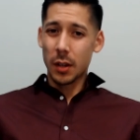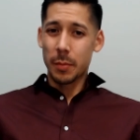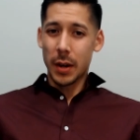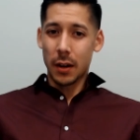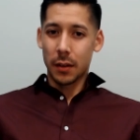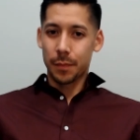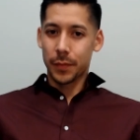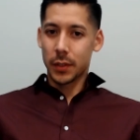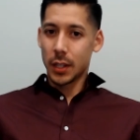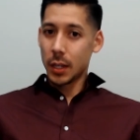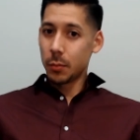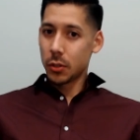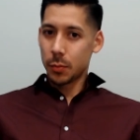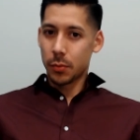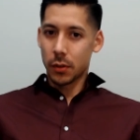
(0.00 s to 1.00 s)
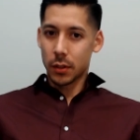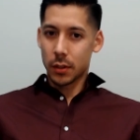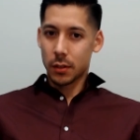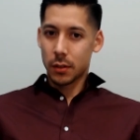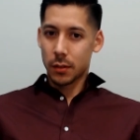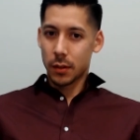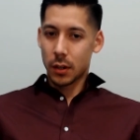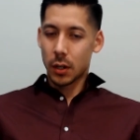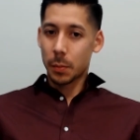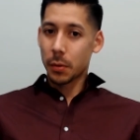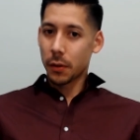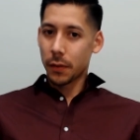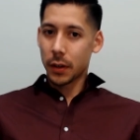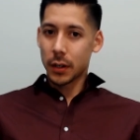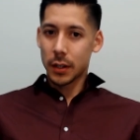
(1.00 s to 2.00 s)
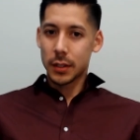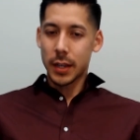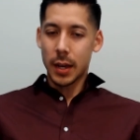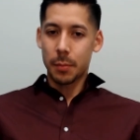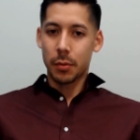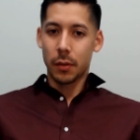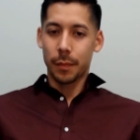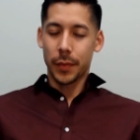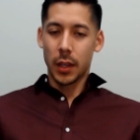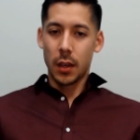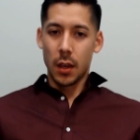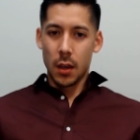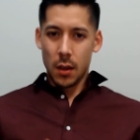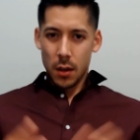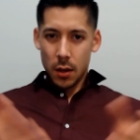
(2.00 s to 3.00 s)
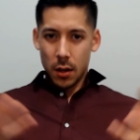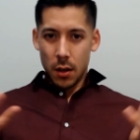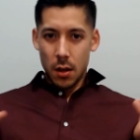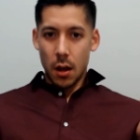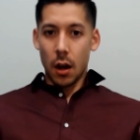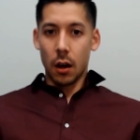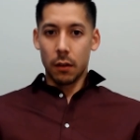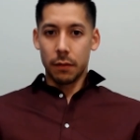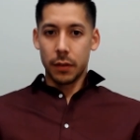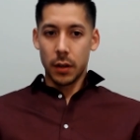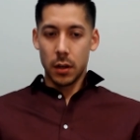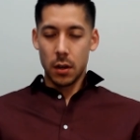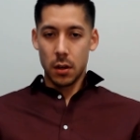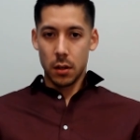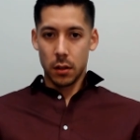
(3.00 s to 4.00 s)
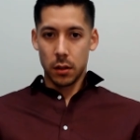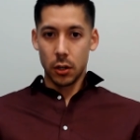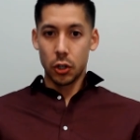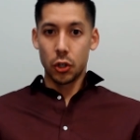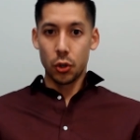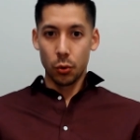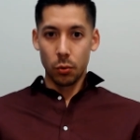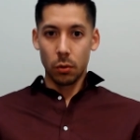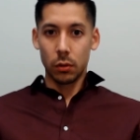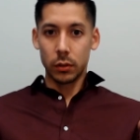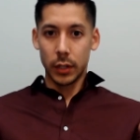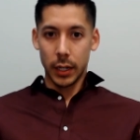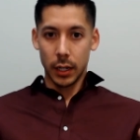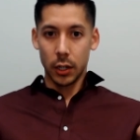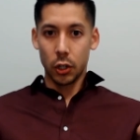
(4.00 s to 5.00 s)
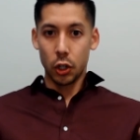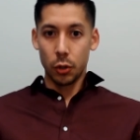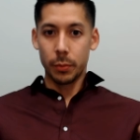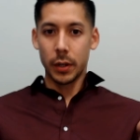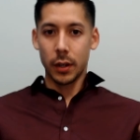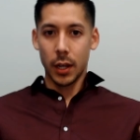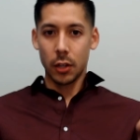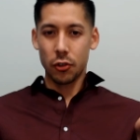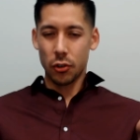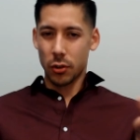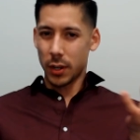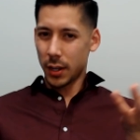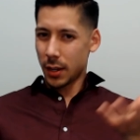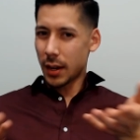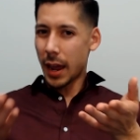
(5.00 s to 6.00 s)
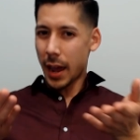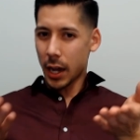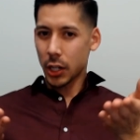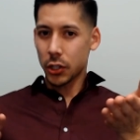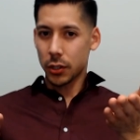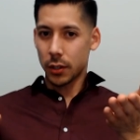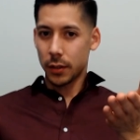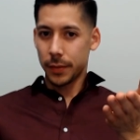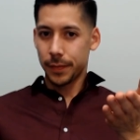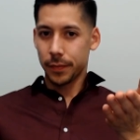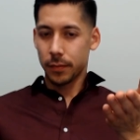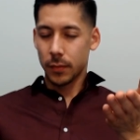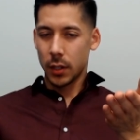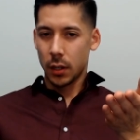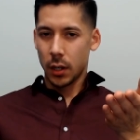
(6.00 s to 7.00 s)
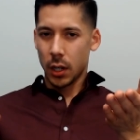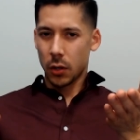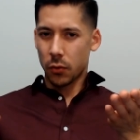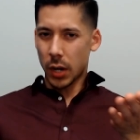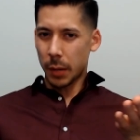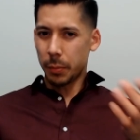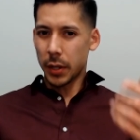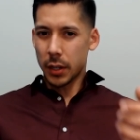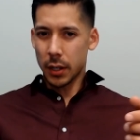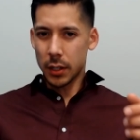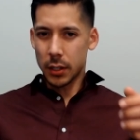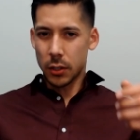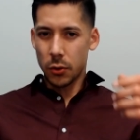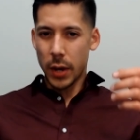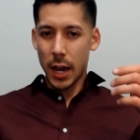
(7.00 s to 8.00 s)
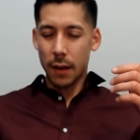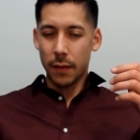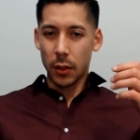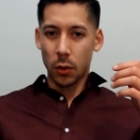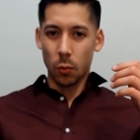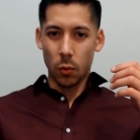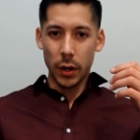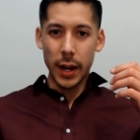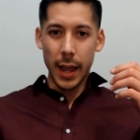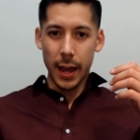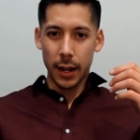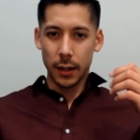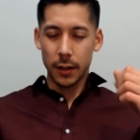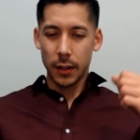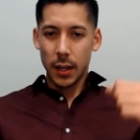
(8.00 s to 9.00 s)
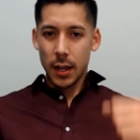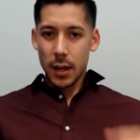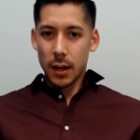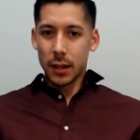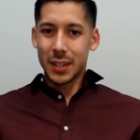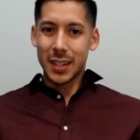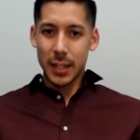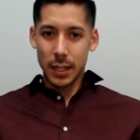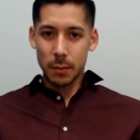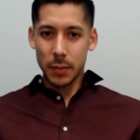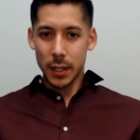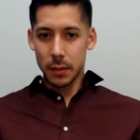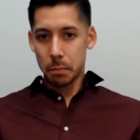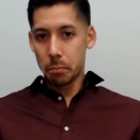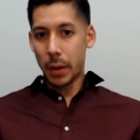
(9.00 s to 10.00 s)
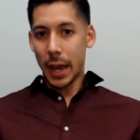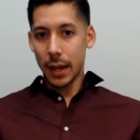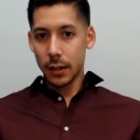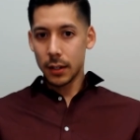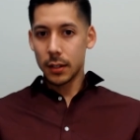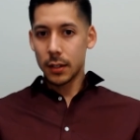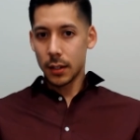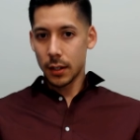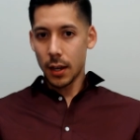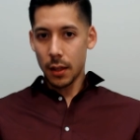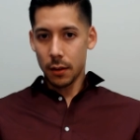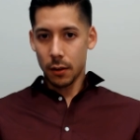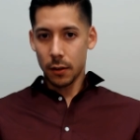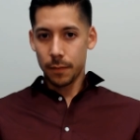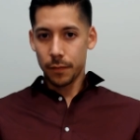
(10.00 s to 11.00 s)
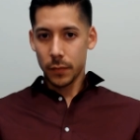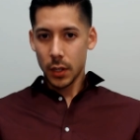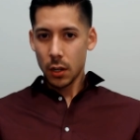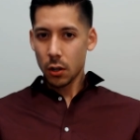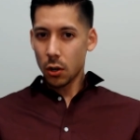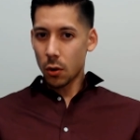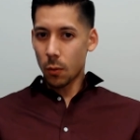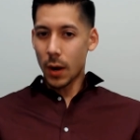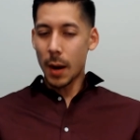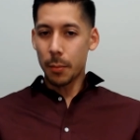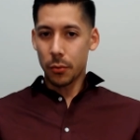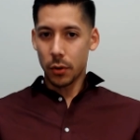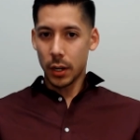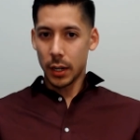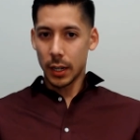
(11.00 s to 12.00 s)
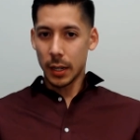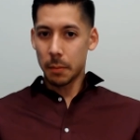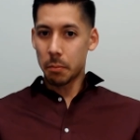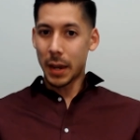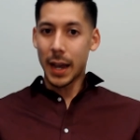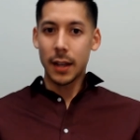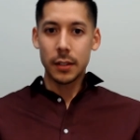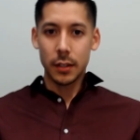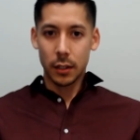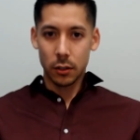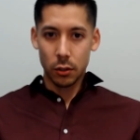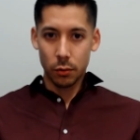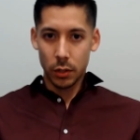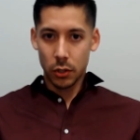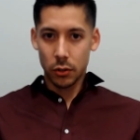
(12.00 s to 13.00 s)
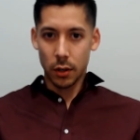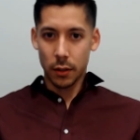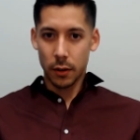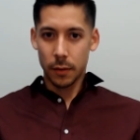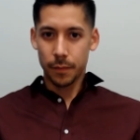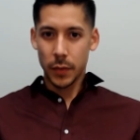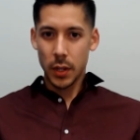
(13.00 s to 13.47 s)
about it, team sports are a perfect example of the dual human nature in action, right? Because you have, on the one hand, a team that's banded together, cooperating, passing to each other,